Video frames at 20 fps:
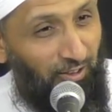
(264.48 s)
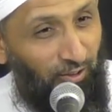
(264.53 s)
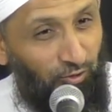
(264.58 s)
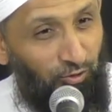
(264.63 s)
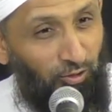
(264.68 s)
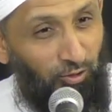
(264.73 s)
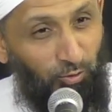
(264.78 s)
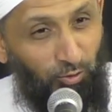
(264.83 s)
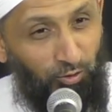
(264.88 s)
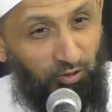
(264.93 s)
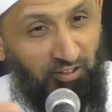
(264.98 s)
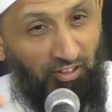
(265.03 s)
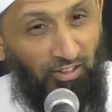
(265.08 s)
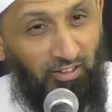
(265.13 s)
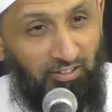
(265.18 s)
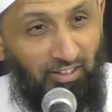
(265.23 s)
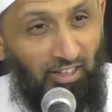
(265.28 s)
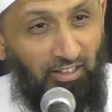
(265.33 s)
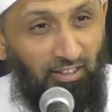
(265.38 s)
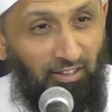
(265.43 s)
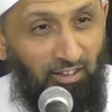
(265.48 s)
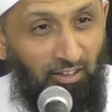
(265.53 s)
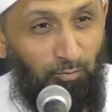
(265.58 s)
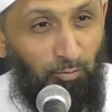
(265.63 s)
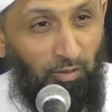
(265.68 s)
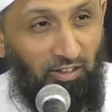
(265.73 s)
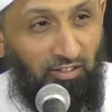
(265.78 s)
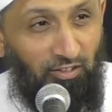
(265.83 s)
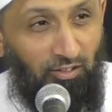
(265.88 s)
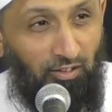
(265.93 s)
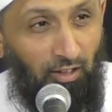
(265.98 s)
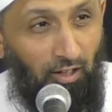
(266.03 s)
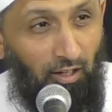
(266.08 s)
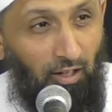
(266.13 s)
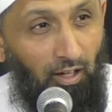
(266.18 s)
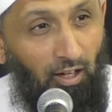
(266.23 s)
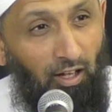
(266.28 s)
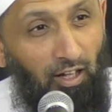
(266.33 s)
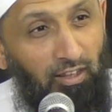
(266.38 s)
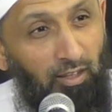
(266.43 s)
So they were sending these messages.
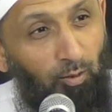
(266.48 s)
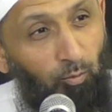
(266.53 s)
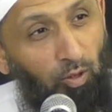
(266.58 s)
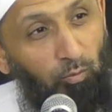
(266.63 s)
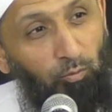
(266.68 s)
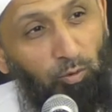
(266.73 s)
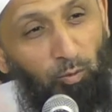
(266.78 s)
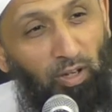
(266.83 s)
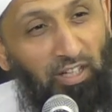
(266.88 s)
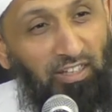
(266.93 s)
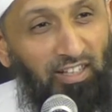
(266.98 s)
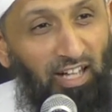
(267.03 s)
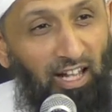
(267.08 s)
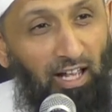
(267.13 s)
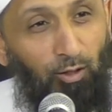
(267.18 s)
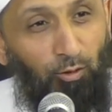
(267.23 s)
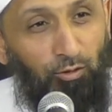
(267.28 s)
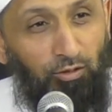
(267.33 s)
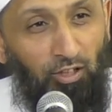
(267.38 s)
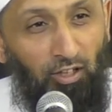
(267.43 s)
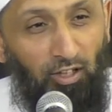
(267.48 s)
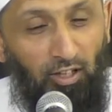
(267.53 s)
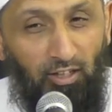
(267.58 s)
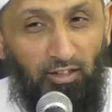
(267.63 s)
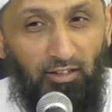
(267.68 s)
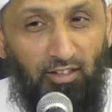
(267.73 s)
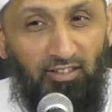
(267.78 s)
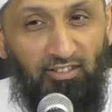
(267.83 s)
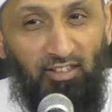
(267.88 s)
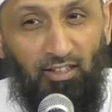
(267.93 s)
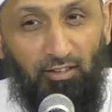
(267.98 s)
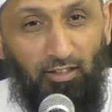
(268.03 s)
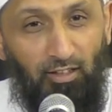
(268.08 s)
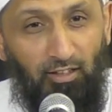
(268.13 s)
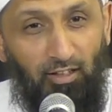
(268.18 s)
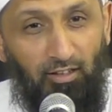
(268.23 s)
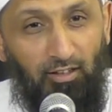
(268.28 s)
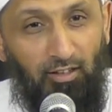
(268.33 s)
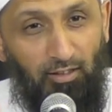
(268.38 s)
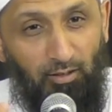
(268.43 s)
And then when we went out, they sent
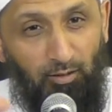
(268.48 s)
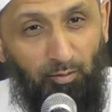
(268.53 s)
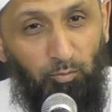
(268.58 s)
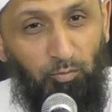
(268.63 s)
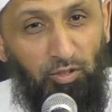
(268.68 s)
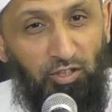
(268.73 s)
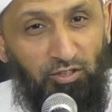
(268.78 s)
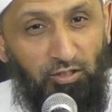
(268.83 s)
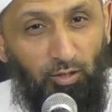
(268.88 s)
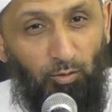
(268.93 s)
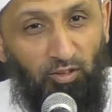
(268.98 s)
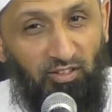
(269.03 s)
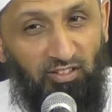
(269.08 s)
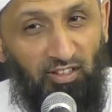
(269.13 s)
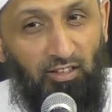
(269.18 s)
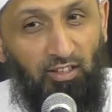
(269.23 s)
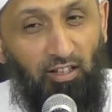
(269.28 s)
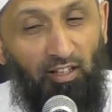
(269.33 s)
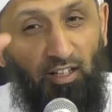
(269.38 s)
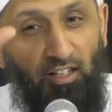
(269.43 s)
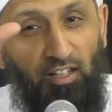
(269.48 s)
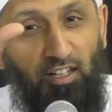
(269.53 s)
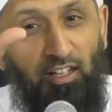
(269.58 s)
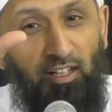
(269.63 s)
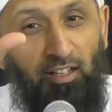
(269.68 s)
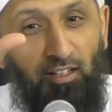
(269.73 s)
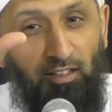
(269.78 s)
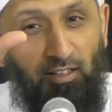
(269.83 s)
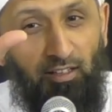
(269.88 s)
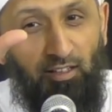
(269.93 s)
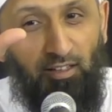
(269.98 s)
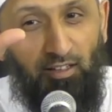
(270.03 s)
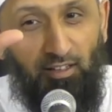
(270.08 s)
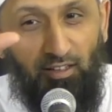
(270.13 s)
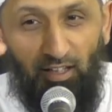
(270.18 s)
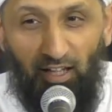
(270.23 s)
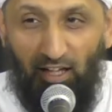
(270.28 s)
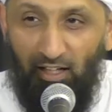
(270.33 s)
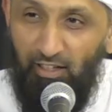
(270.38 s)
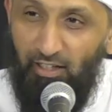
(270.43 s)
another picture. We said,
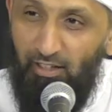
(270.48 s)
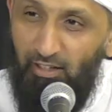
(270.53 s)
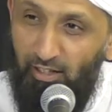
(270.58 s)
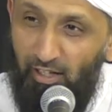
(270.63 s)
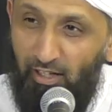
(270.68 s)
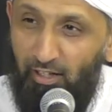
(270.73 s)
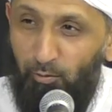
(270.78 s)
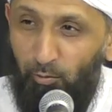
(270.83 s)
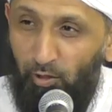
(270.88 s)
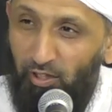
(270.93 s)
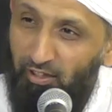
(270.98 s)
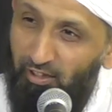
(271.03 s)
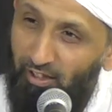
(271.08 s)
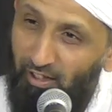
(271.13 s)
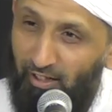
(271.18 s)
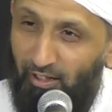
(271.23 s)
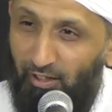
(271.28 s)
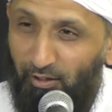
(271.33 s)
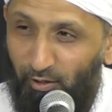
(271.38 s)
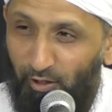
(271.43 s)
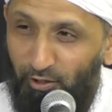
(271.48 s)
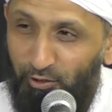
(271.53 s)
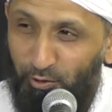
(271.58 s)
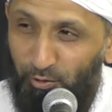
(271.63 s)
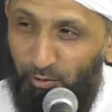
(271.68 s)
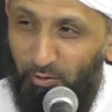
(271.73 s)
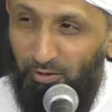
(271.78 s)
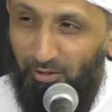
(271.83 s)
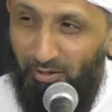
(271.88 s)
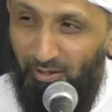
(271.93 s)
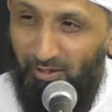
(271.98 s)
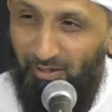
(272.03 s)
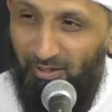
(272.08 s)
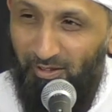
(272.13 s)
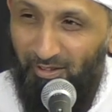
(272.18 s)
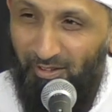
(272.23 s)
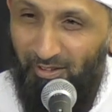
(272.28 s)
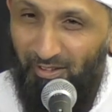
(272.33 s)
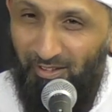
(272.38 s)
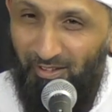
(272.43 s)
Inna lillahi wa inna ilayhi
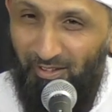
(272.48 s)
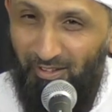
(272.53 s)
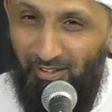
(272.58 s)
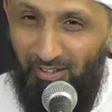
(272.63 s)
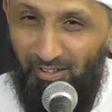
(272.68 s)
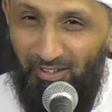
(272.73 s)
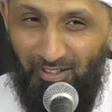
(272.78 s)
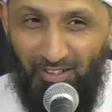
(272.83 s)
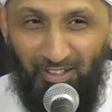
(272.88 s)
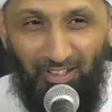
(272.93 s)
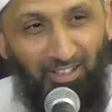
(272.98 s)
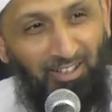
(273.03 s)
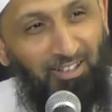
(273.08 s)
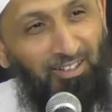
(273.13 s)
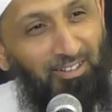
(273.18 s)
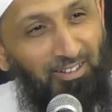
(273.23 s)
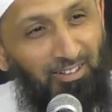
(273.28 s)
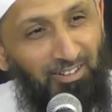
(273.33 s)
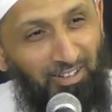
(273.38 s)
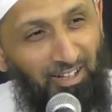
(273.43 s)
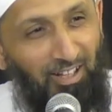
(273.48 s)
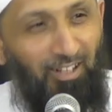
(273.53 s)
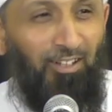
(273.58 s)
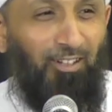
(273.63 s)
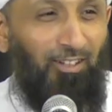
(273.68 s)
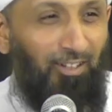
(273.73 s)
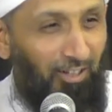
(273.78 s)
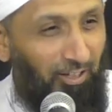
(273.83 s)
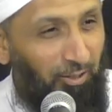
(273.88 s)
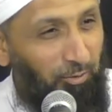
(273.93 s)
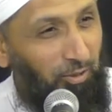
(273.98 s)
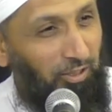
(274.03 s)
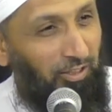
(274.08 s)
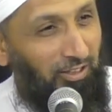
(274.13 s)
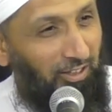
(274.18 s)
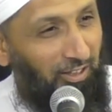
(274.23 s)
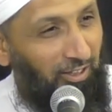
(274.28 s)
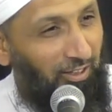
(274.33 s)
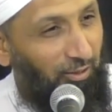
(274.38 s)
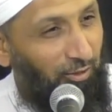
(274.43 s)
raji'un. Inna lillahi wa
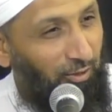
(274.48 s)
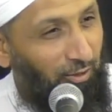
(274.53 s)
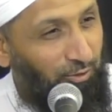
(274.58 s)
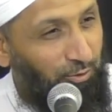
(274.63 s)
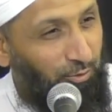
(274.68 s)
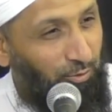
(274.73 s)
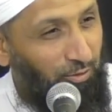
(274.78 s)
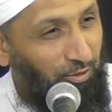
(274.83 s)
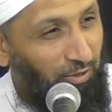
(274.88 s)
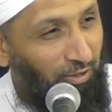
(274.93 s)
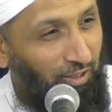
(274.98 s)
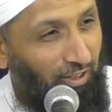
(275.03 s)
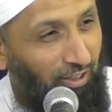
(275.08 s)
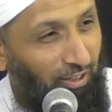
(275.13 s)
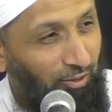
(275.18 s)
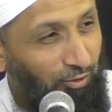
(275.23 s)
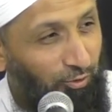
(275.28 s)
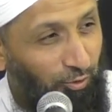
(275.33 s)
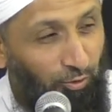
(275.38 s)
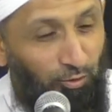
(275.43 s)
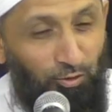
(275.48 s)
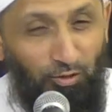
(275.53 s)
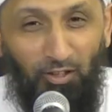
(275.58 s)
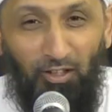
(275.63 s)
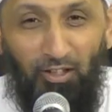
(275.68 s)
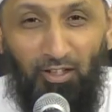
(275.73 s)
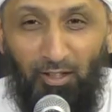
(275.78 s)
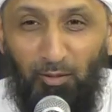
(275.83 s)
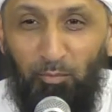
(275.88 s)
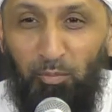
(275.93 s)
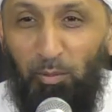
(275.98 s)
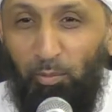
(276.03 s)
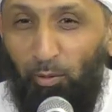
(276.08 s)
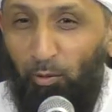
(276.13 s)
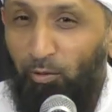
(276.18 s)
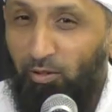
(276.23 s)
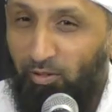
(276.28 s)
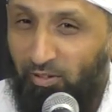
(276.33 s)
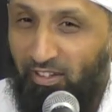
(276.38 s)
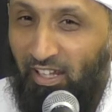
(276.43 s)
inna ilayhi raji'un. So people
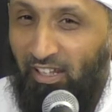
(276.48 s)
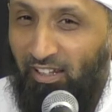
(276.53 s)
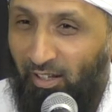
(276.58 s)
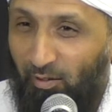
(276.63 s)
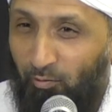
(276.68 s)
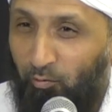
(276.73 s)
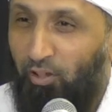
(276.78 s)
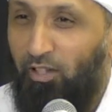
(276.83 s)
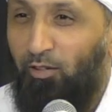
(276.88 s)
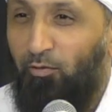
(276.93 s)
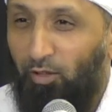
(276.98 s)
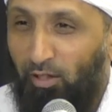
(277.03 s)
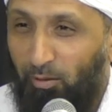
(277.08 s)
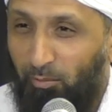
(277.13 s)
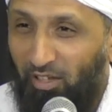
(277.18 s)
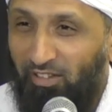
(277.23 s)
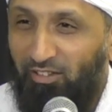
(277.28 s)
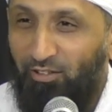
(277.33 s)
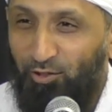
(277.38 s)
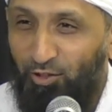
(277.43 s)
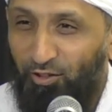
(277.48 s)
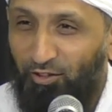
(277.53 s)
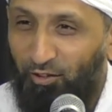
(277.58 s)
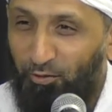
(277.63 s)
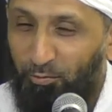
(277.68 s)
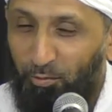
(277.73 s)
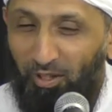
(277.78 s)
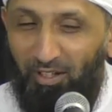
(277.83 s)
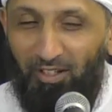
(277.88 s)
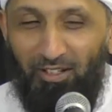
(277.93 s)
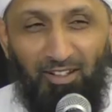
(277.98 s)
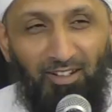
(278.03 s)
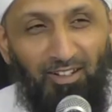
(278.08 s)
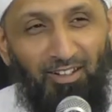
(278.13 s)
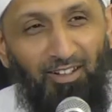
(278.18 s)
were sending funny messages as well.